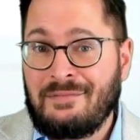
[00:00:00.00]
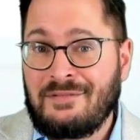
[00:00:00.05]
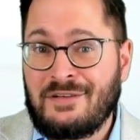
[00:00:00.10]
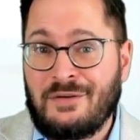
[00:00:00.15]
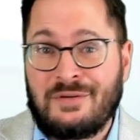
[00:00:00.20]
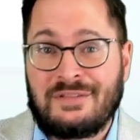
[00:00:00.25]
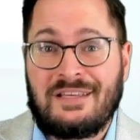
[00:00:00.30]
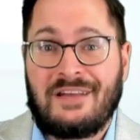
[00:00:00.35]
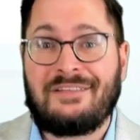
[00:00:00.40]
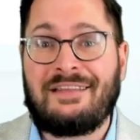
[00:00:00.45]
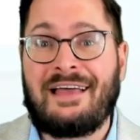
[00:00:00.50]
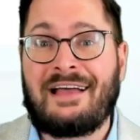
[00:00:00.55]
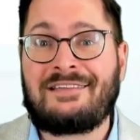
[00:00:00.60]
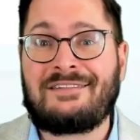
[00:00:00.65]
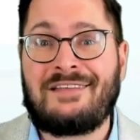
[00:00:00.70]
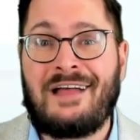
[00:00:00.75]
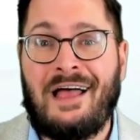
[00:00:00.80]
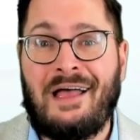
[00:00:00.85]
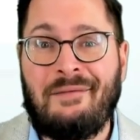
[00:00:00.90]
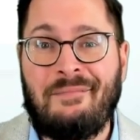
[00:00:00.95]
So until next
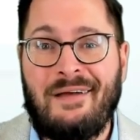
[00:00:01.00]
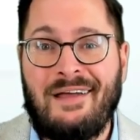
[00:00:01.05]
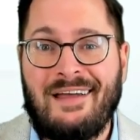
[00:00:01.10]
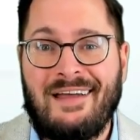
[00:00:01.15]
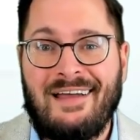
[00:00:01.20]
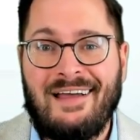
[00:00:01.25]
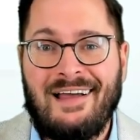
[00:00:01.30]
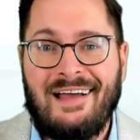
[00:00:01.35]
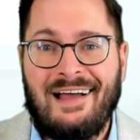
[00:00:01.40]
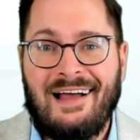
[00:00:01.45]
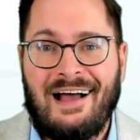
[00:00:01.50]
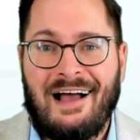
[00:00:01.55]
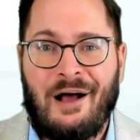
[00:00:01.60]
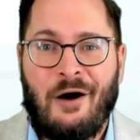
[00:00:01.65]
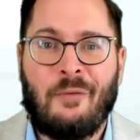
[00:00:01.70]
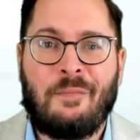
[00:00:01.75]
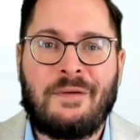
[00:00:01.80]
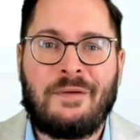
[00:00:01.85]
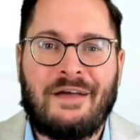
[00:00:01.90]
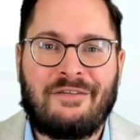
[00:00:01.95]
time, I
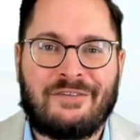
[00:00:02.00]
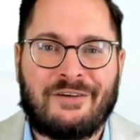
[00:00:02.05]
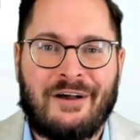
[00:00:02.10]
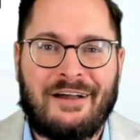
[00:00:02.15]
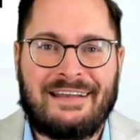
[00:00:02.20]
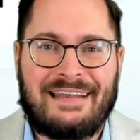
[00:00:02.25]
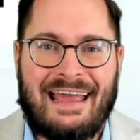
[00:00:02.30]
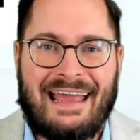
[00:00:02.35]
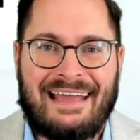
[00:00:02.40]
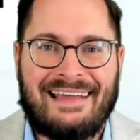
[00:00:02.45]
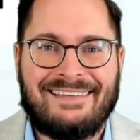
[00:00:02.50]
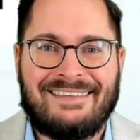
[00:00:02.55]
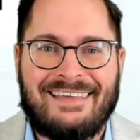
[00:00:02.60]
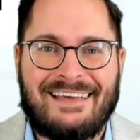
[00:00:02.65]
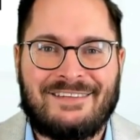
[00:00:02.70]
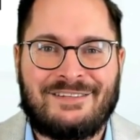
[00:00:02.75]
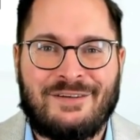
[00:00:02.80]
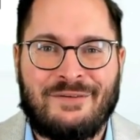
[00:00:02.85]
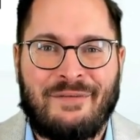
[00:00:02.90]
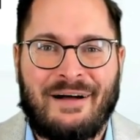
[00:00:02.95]
hope you have a great day.
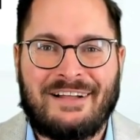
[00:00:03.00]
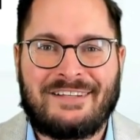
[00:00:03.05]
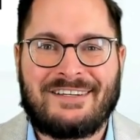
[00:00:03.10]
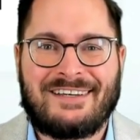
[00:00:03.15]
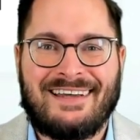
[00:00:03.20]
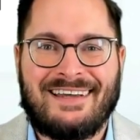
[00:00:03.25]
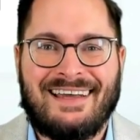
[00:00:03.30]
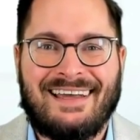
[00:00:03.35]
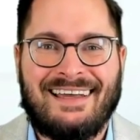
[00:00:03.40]
Thanks so much.